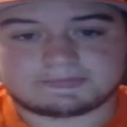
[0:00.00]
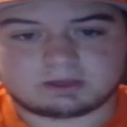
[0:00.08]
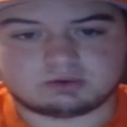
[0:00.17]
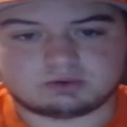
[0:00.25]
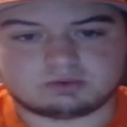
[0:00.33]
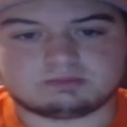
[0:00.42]

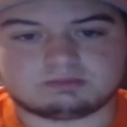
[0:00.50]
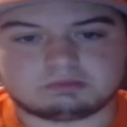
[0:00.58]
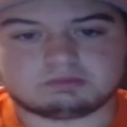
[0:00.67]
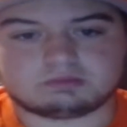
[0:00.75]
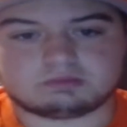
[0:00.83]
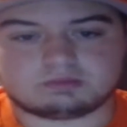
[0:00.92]
who
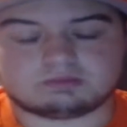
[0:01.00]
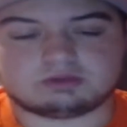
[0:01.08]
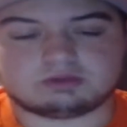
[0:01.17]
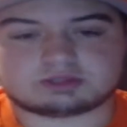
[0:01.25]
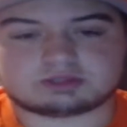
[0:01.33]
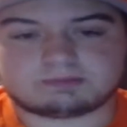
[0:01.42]

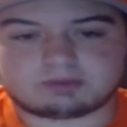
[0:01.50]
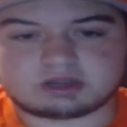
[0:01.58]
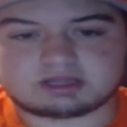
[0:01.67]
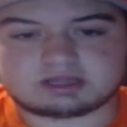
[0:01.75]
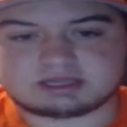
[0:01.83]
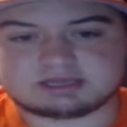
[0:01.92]
looked
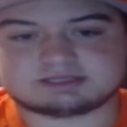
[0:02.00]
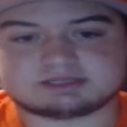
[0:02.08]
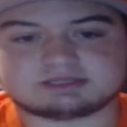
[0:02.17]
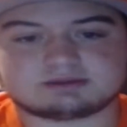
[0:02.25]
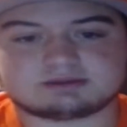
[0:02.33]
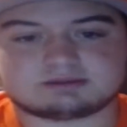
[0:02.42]
pretty
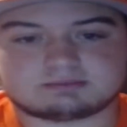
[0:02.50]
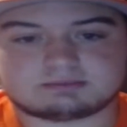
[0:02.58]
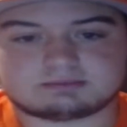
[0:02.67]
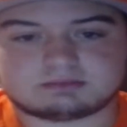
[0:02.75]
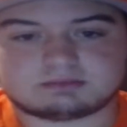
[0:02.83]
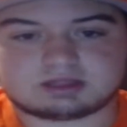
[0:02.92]
decent
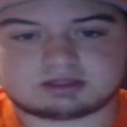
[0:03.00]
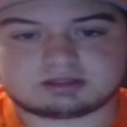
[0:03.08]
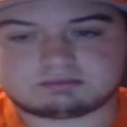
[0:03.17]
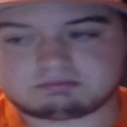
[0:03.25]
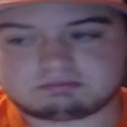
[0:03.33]
in